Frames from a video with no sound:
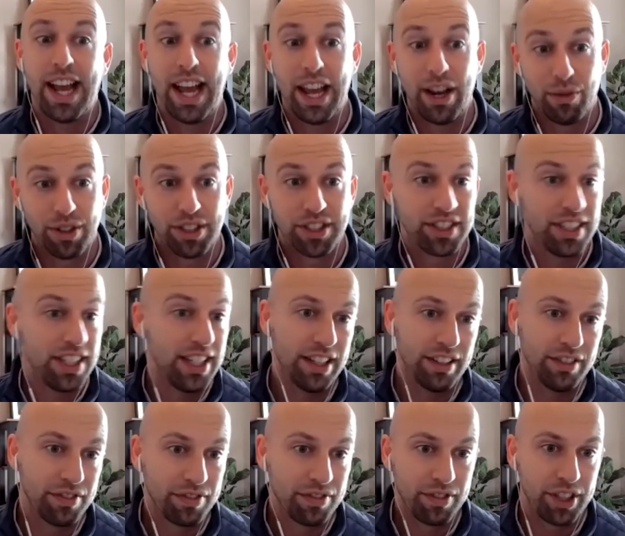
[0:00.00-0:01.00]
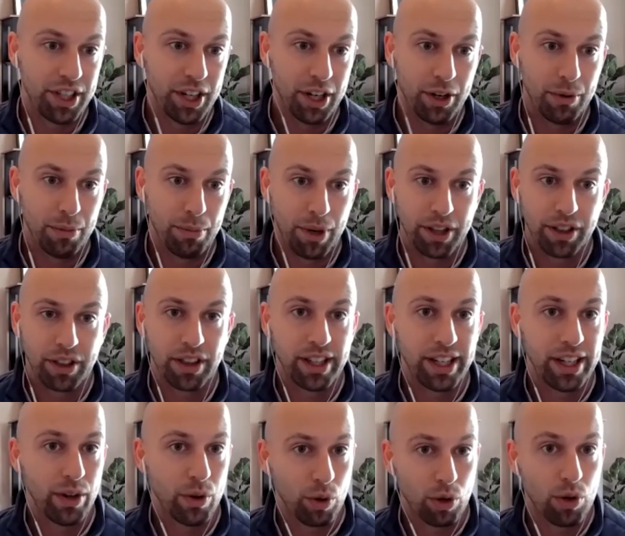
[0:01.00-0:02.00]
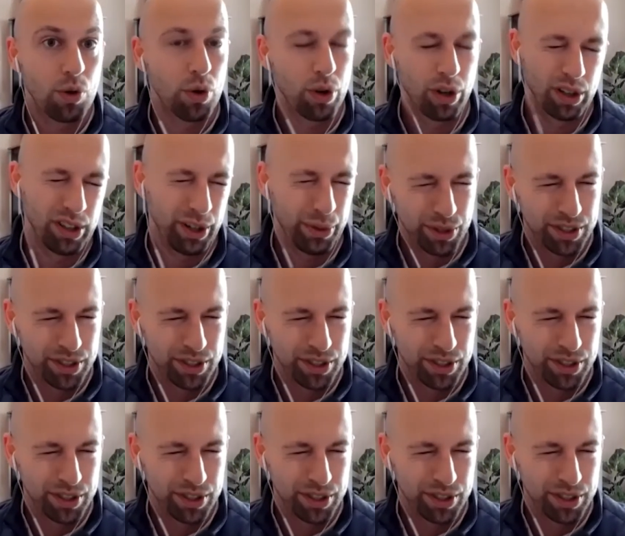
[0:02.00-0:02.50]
and receive, you know, monthly or quarterly.